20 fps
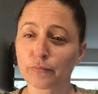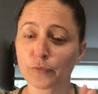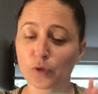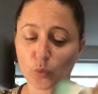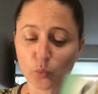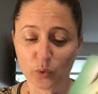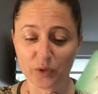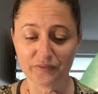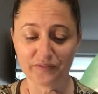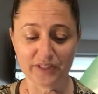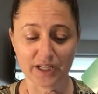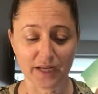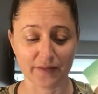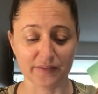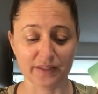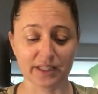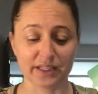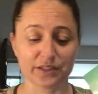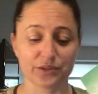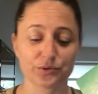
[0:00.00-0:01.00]
We've done
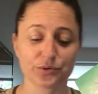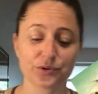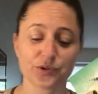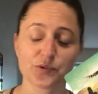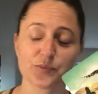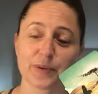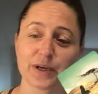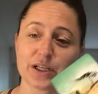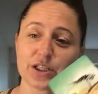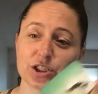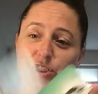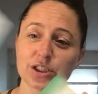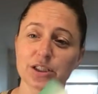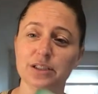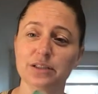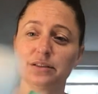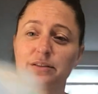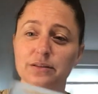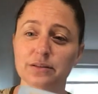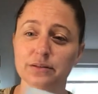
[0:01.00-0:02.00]
the
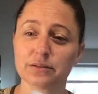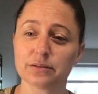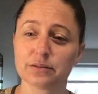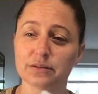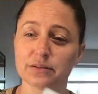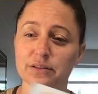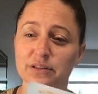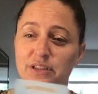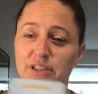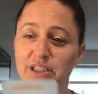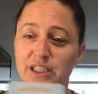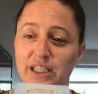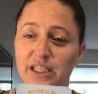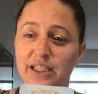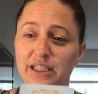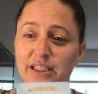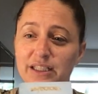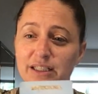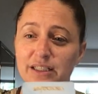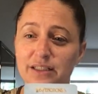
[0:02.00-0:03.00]
introspection
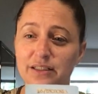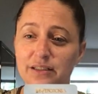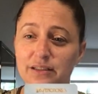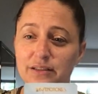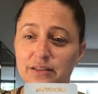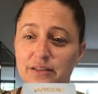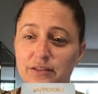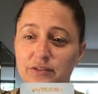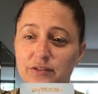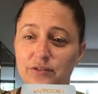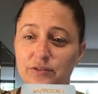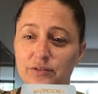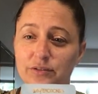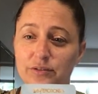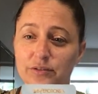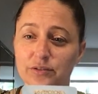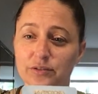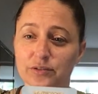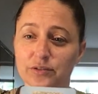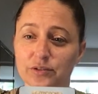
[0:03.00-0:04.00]
needed
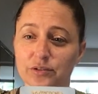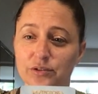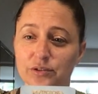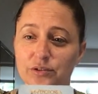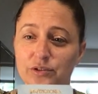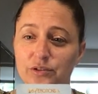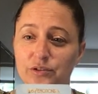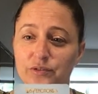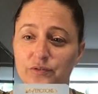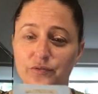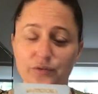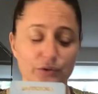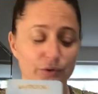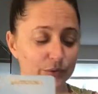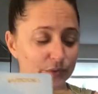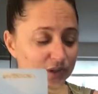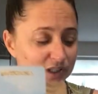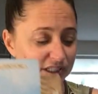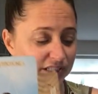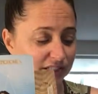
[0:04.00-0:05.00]
to view
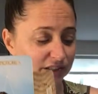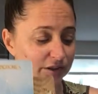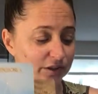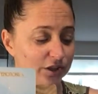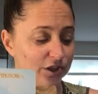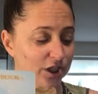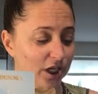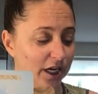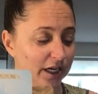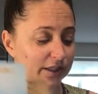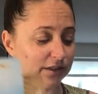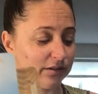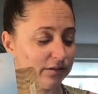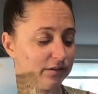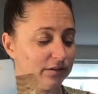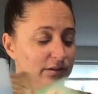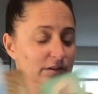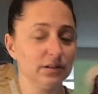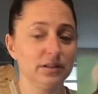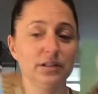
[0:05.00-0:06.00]
the inner child.